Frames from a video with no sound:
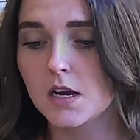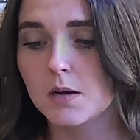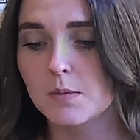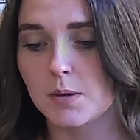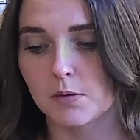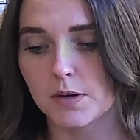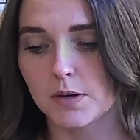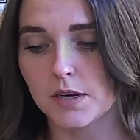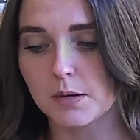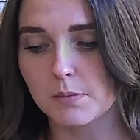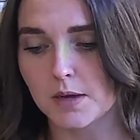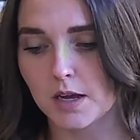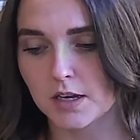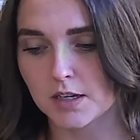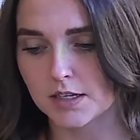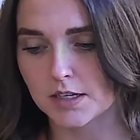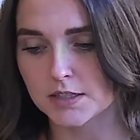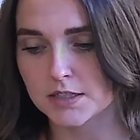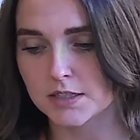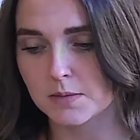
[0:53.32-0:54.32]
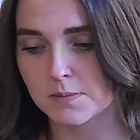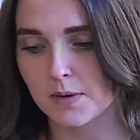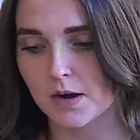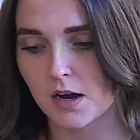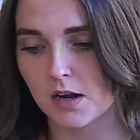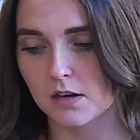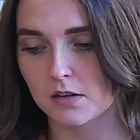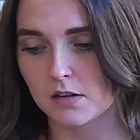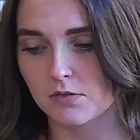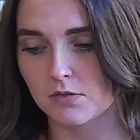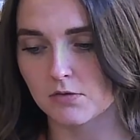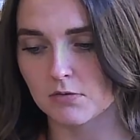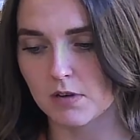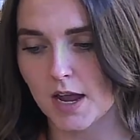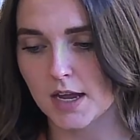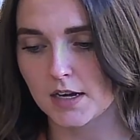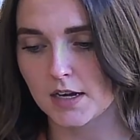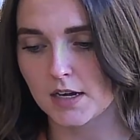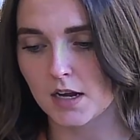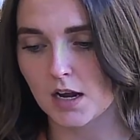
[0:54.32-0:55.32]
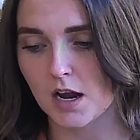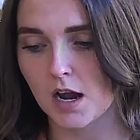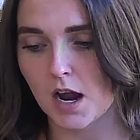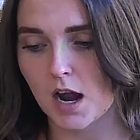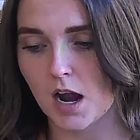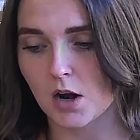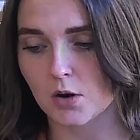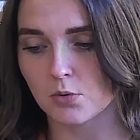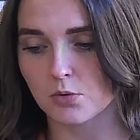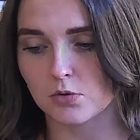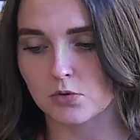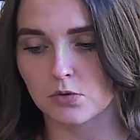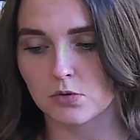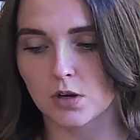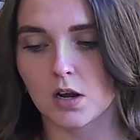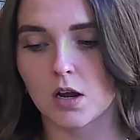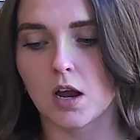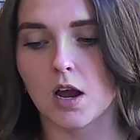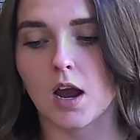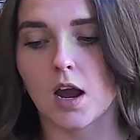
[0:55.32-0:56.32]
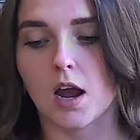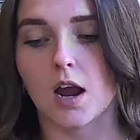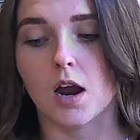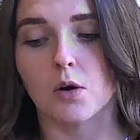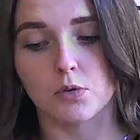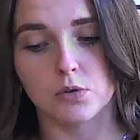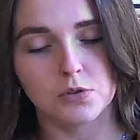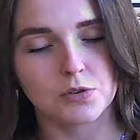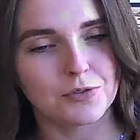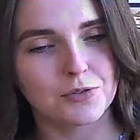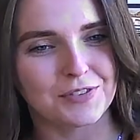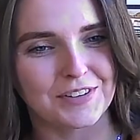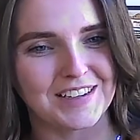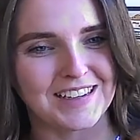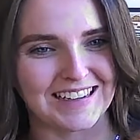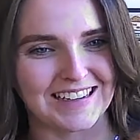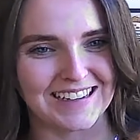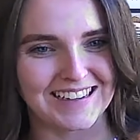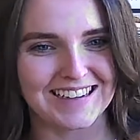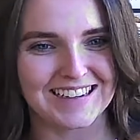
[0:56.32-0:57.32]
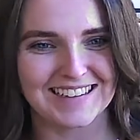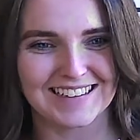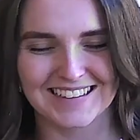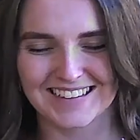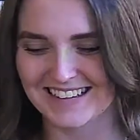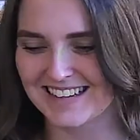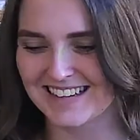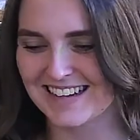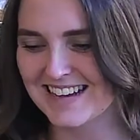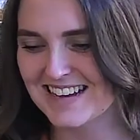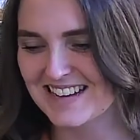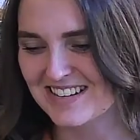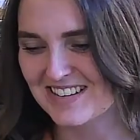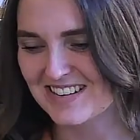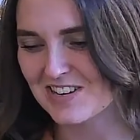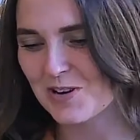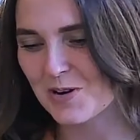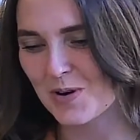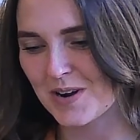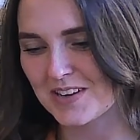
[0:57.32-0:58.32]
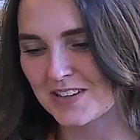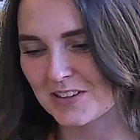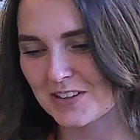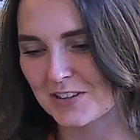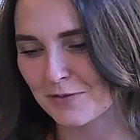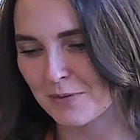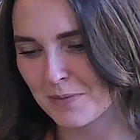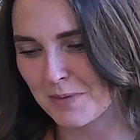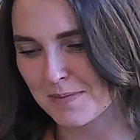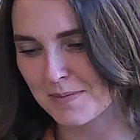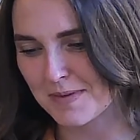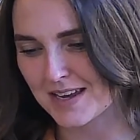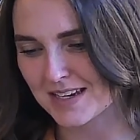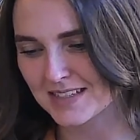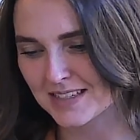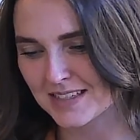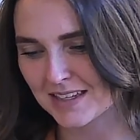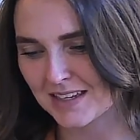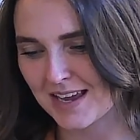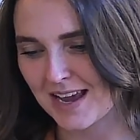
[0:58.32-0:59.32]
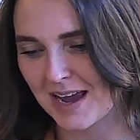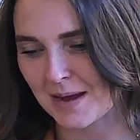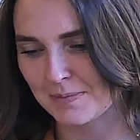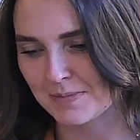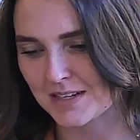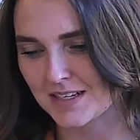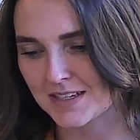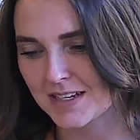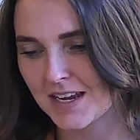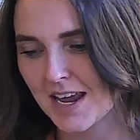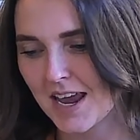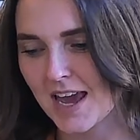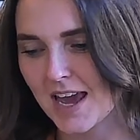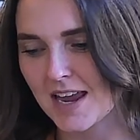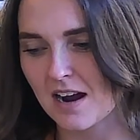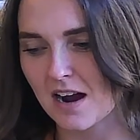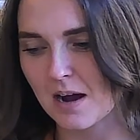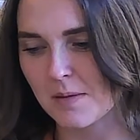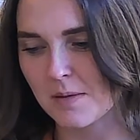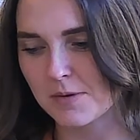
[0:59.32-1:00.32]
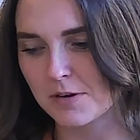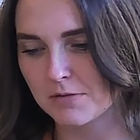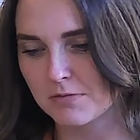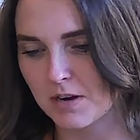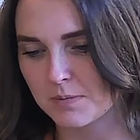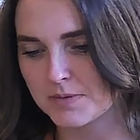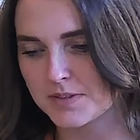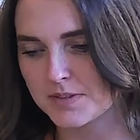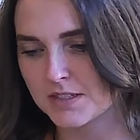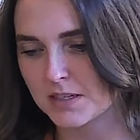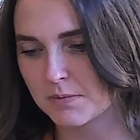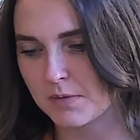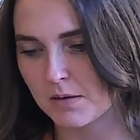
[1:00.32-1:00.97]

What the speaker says: Karima gets the bottle of red Ayurvedic oil from the medicine cabinet, and Amma rubs some